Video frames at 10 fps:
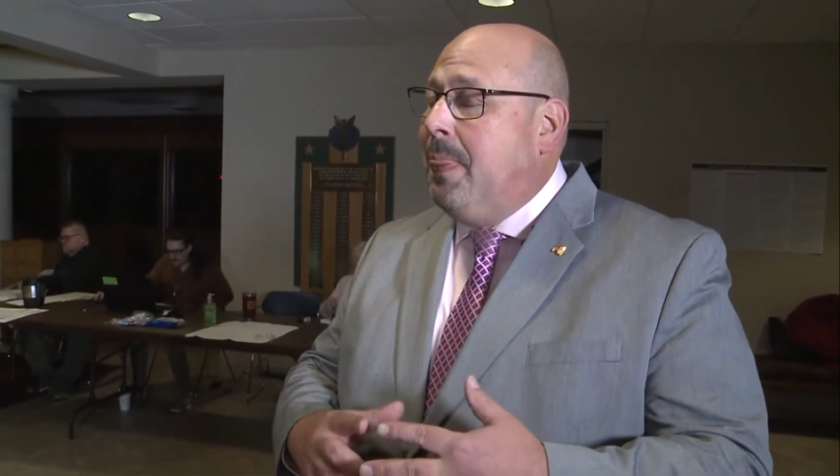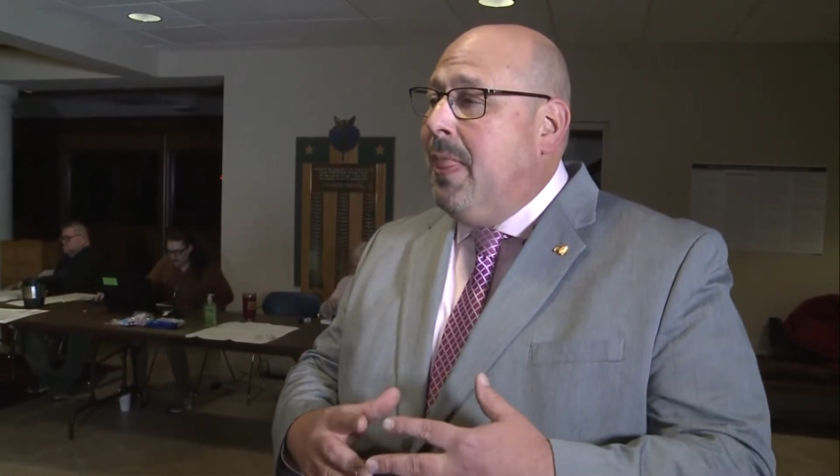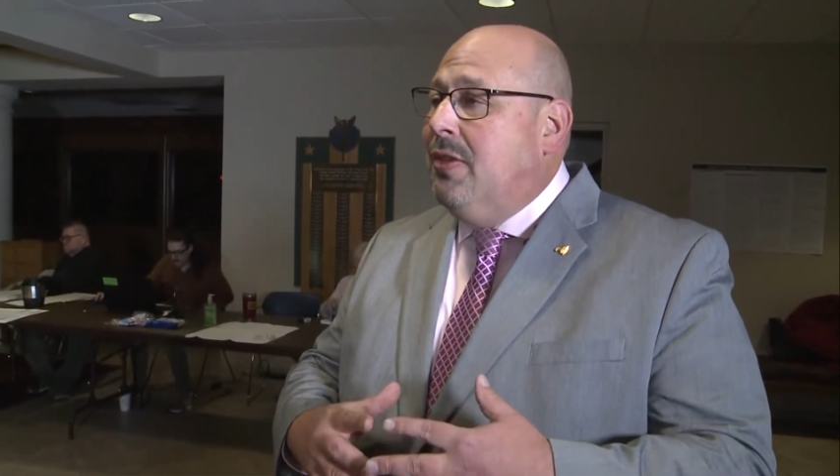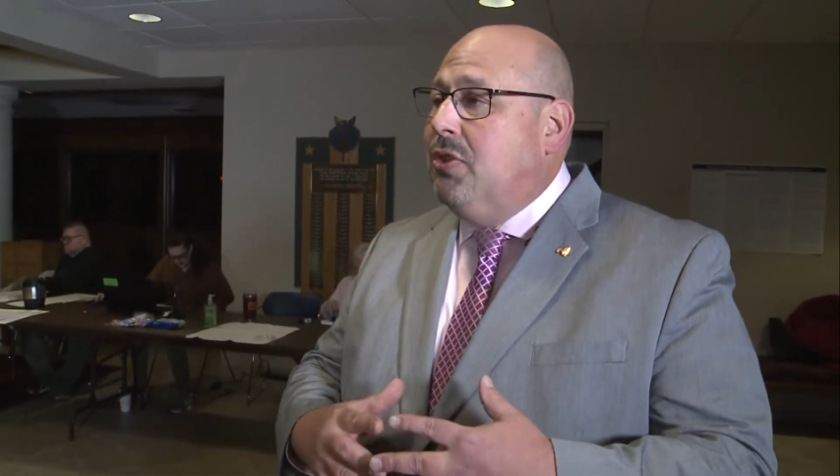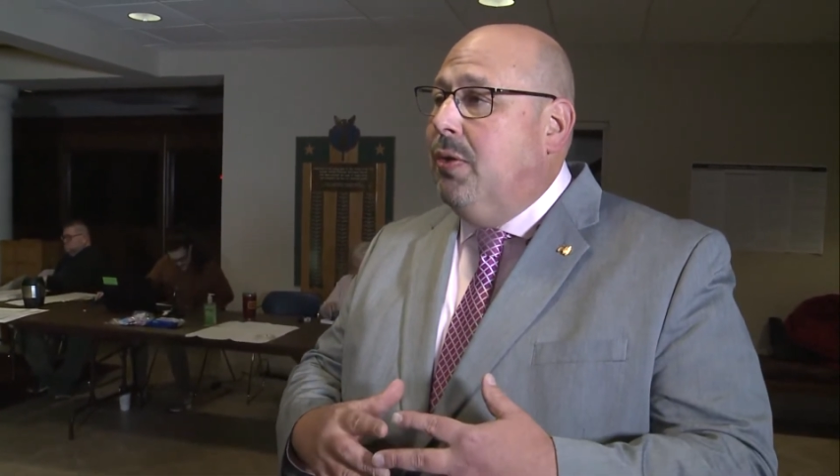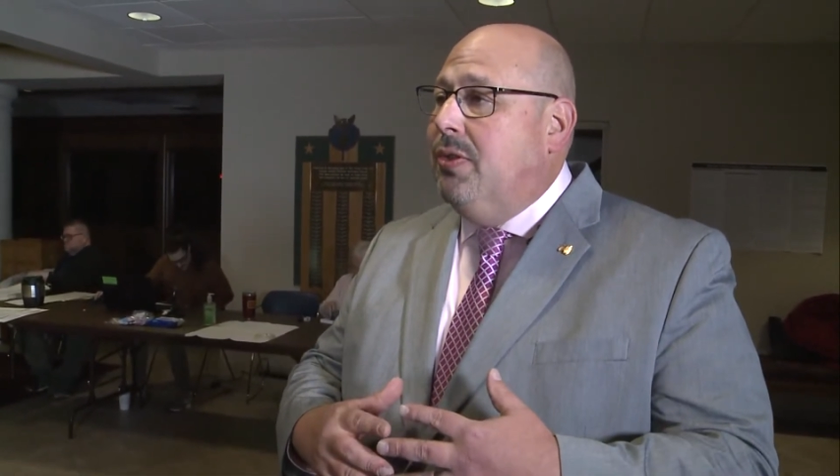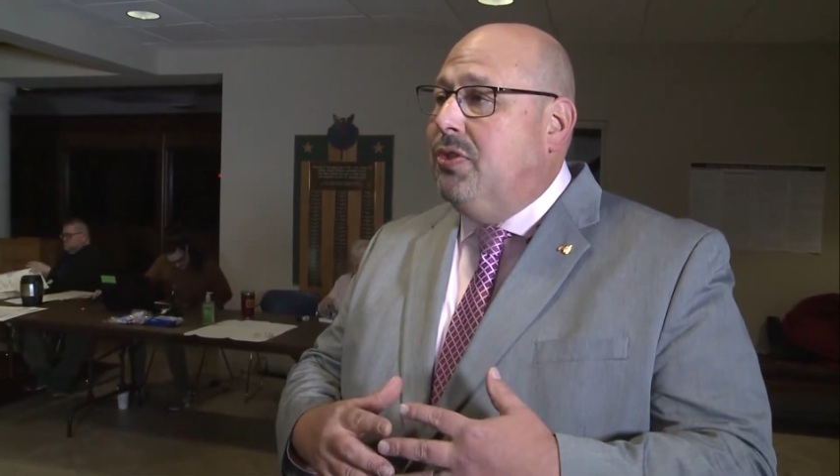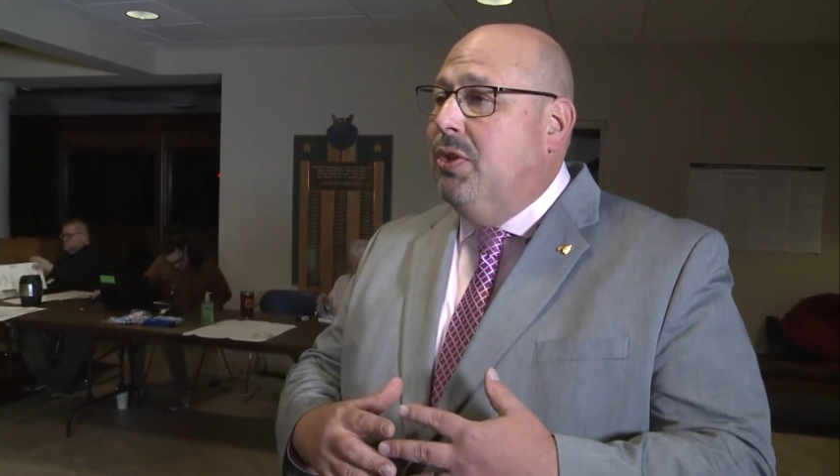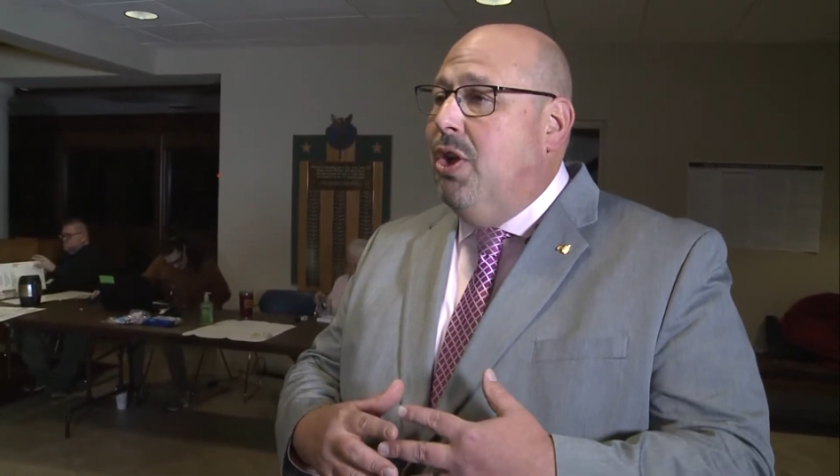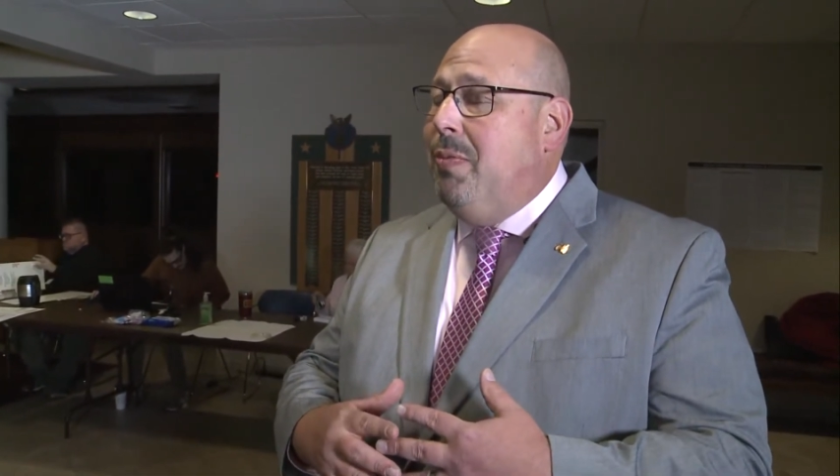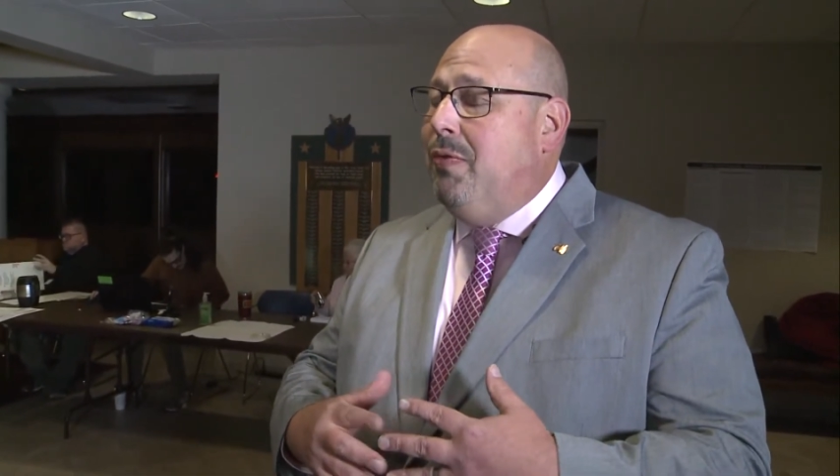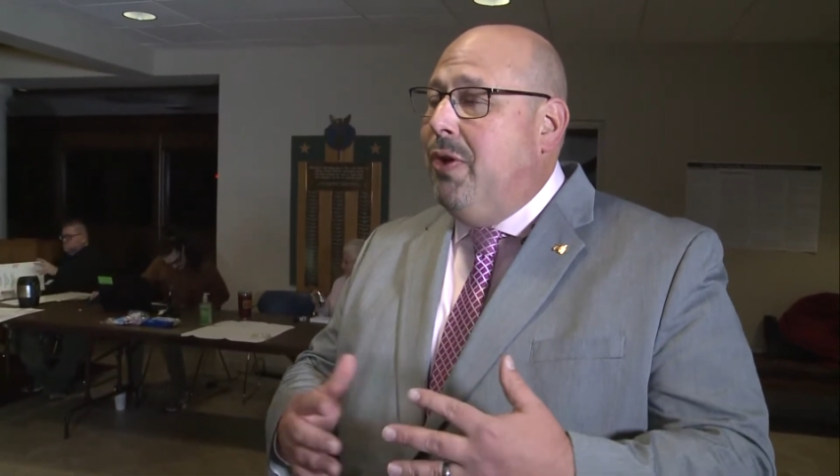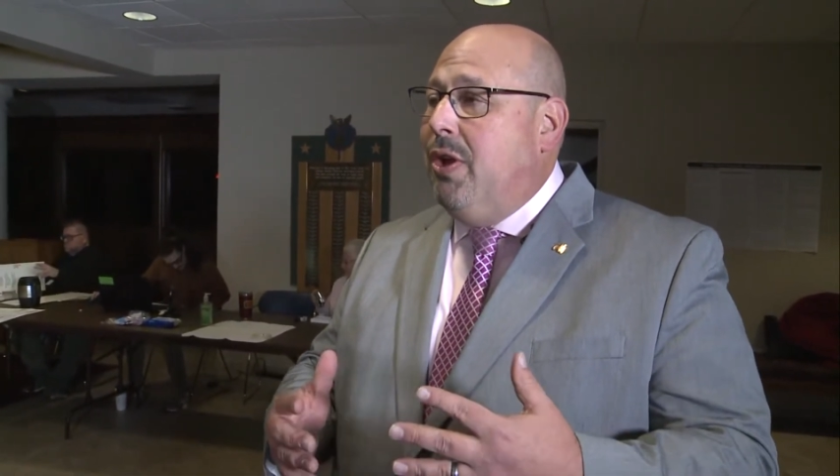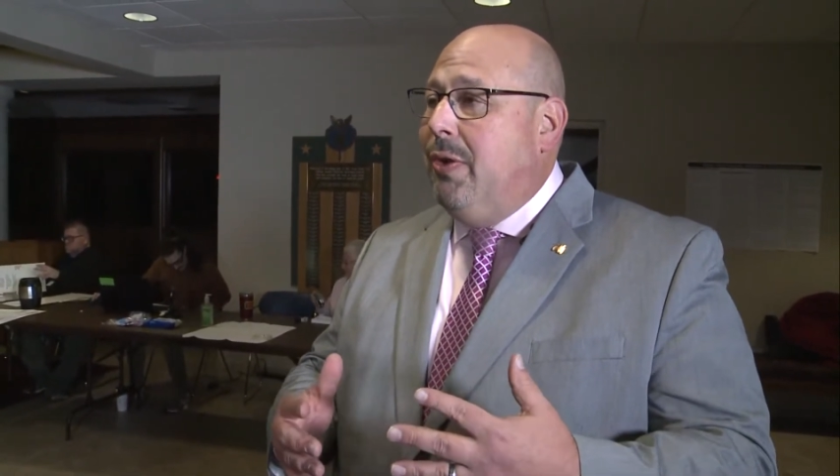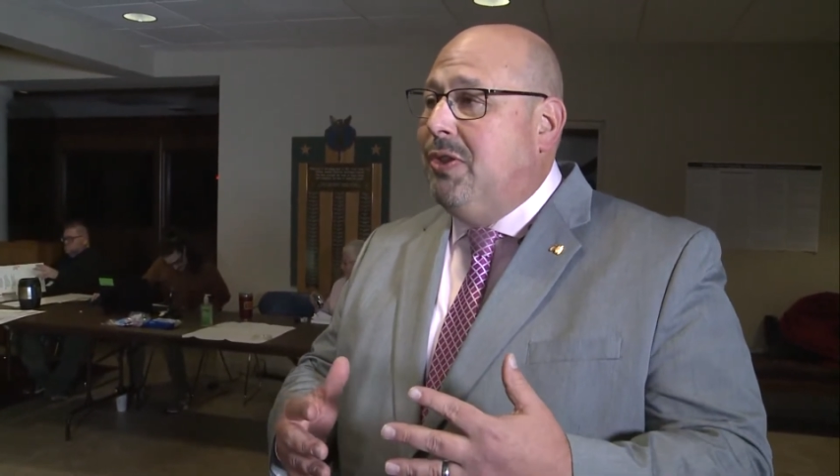So know before you
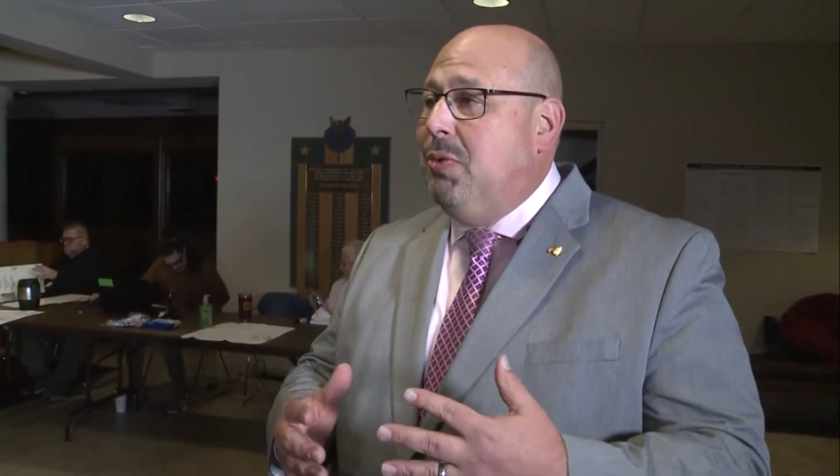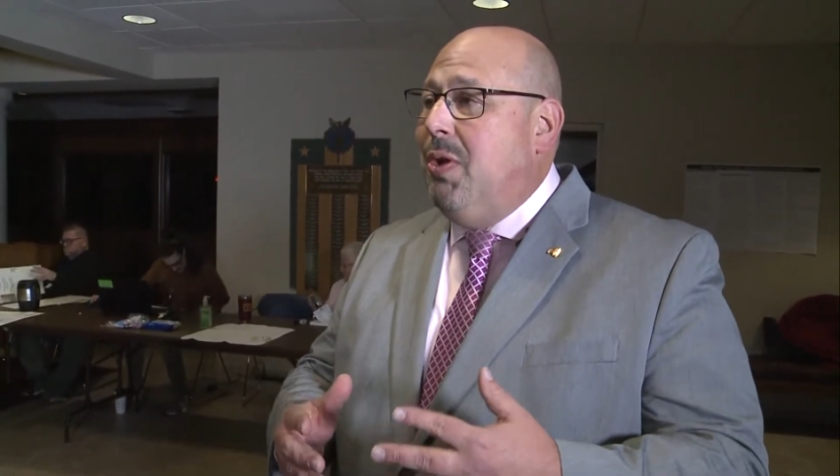go, because we don't